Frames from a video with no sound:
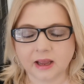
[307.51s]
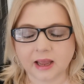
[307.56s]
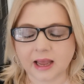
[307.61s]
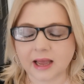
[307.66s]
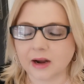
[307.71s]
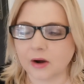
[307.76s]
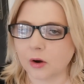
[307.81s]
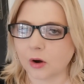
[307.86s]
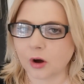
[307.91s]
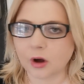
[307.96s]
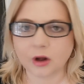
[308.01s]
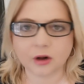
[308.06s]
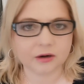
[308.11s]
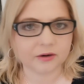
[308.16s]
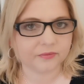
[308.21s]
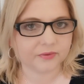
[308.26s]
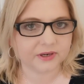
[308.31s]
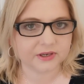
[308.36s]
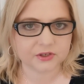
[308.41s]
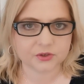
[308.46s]
And all
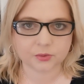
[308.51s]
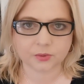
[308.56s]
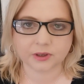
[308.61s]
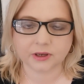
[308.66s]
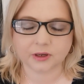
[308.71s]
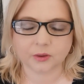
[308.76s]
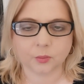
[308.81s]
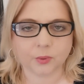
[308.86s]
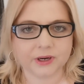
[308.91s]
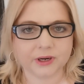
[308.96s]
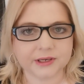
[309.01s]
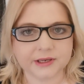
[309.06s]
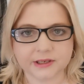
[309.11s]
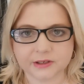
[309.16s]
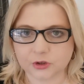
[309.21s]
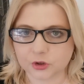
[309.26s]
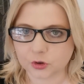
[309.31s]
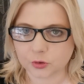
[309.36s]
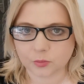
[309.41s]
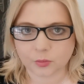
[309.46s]
of Israel went
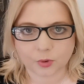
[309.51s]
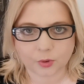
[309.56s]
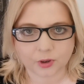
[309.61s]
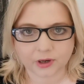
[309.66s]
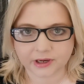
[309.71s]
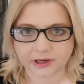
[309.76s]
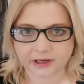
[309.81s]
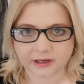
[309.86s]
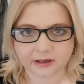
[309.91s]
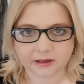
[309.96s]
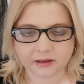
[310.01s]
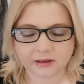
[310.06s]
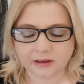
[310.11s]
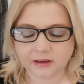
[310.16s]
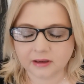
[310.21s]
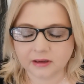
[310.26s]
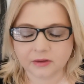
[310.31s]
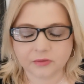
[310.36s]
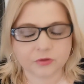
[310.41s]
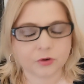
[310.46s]
into mourning.
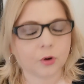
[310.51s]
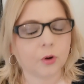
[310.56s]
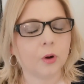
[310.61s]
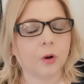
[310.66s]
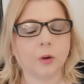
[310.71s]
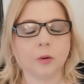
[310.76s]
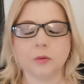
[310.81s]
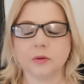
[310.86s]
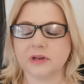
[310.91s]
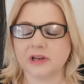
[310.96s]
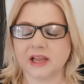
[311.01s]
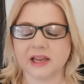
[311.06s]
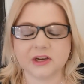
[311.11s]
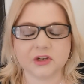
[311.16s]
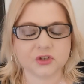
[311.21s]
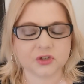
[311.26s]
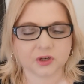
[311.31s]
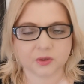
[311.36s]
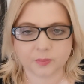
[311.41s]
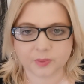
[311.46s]
The whole
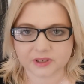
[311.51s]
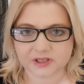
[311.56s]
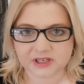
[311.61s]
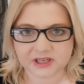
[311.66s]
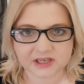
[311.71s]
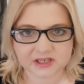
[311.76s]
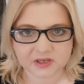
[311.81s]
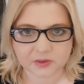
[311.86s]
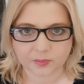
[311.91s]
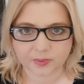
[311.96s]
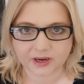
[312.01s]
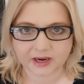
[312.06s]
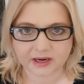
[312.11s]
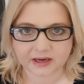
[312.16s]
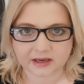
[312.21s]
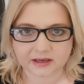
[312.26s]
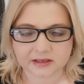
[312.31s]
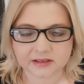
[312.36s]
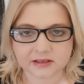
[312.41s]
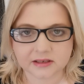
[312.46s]
nation
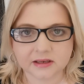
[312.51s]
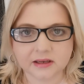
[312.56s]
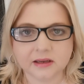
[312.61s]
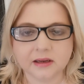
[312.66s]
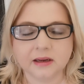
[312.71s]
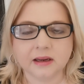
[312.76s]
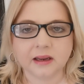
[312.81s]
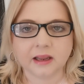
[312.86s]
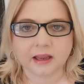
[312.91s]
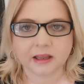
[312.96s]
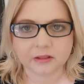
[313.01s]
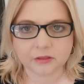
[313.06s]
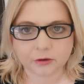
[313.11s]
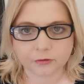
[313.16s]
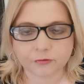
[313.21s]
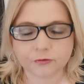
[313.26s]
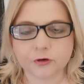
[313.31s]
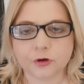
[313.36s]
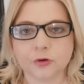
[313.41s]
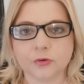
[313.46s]
participated in the
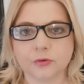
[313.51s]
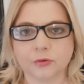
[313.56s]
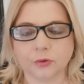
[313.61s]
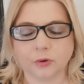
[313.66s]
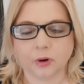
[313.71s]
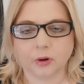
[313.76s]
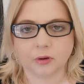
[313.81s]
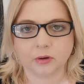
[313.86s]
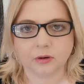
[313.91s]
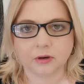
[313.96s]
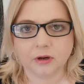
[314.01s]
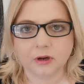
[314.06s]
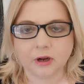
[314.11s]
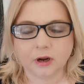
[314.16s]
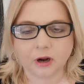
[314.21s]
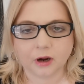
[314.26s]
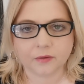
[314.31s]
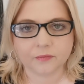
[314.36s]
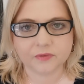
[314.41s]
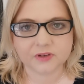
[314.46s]
funeral
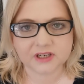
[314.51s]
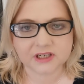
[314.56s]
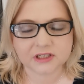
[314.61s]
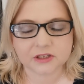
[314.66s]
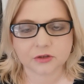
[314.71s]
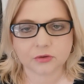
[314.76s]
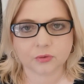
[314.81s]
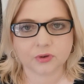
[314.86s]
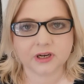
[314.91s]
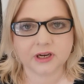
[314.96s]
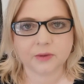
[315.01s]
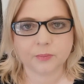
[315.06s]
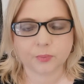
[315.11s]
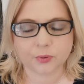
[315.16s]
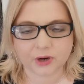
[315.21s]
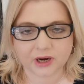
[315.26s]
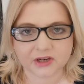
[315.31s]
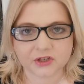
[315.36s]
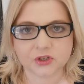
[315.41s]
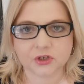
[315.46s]
of these 3
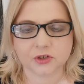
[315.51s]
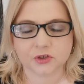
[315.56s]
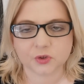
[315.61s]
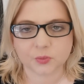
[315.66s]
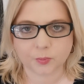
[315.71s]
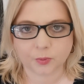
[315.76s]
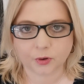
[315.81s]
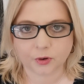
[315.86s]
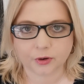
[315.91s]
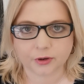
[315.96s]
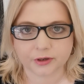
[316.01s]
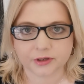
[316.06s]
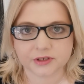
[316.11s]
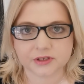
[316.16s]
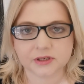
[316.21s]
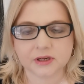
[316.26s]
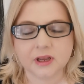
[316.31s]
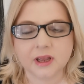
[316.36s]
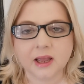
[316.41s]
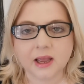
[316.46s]
precious
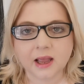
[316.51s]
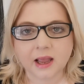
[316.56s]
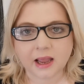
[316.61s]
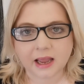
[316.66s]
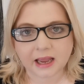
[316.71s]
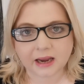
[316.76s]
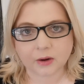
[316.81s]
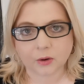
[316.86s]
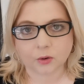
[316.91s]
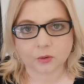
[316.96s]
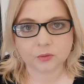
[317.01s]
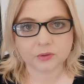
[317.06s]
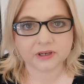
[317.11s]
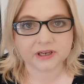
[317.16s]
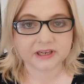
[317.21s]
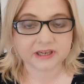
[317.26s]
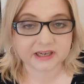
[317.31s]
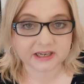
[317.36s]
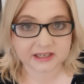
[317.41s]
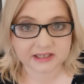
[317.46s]
boys. And
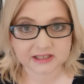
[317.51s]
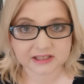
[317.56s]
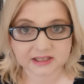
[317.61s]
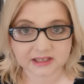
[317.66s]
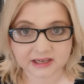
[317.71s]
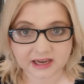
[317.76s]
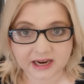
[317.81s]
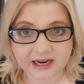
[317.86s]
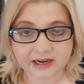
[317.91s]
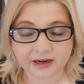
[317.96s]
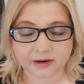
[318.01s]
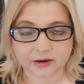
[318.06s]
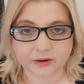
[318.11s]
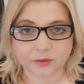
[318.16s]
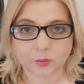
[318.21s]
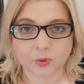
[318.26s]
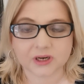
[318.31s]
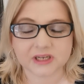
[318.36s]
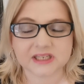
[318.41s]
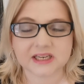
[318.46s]
only years
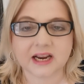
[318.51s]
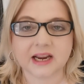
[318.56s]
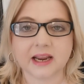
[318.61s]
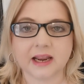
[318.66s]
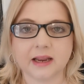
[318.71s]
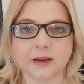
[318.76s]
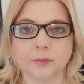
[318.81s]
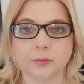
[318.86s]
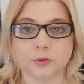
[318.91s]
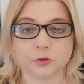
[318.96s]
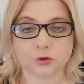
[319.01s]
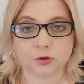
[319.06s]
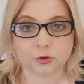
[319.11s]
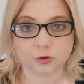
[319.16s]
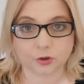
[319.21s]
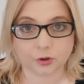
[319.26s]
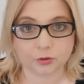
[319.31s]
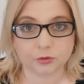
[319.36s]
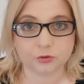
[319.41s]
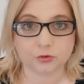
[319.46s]
later was I able to
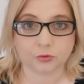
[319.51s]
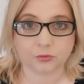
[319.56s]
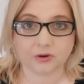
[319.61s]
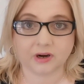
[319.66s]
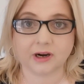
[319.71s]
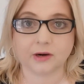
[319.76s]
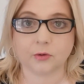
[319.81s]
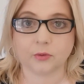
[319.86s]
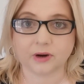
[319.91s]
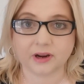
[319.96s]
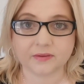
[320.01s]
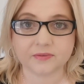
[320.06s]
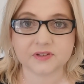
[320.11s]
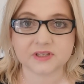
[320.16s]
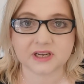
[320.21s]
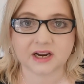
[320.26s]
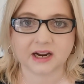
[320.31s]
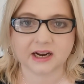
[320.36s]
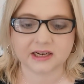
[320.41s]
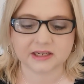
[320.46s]
go to their grave
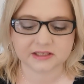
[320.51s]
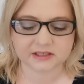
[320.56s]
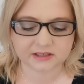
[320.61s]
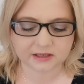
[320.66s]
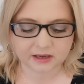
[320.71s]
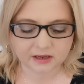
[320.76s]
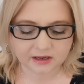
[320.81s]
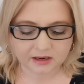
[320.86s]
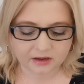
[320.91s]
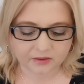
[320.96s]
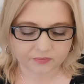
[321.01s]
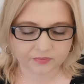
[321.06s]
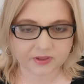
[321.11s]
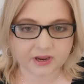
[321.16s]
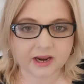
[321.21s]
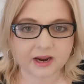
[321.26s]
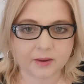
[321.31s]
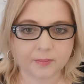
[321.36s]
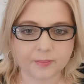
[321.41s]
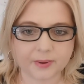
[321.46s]
sites.
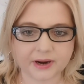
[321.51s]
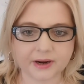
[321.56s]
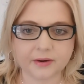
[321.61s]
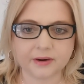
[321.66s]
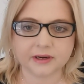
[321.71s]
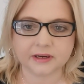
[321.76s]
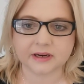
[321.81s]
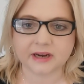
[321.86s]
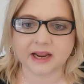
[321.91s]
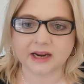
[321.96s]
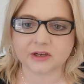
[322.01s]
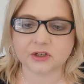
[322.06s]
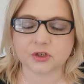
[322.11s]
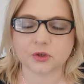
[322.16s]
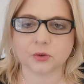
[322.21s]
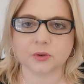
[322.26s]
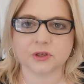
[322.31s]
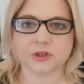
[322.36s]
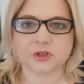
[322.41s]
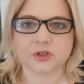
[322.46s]
They are buried next
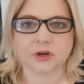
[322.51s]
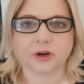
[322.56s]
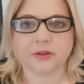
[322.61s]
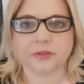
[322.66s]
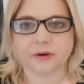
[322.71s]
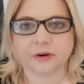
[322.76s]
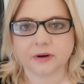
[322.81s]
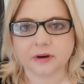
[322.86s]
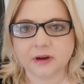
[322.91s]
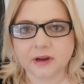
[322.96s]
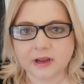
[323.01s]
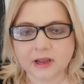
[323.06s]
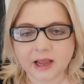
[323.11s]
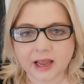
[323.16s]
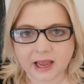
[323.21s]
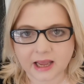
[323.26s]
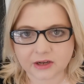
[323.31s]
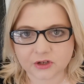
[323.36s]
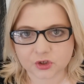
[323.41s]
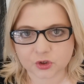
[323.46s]
to each other,
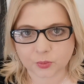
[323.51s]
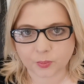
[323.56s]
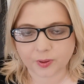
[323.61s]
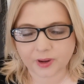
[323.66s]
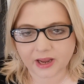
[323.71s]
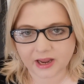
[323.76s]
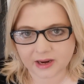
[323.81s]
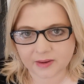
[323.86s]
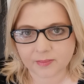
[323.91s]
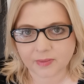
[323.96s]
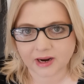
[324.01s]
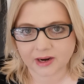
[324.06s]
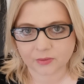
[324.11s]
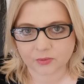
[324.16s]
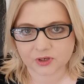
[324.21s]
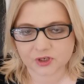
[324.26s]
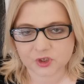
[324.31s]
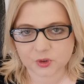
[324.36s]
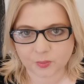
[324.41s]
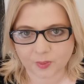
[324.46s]
and to pay my
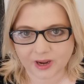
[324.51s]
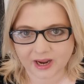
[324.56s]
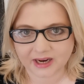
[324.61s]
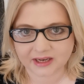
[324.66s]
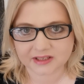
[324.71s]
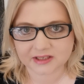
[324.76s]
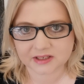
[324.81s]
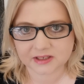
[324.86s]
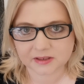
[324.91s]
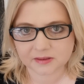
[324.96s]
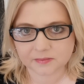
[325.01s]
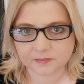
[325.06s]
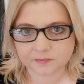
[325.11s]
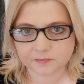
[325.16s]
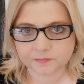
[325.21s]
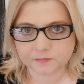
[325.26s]
respects.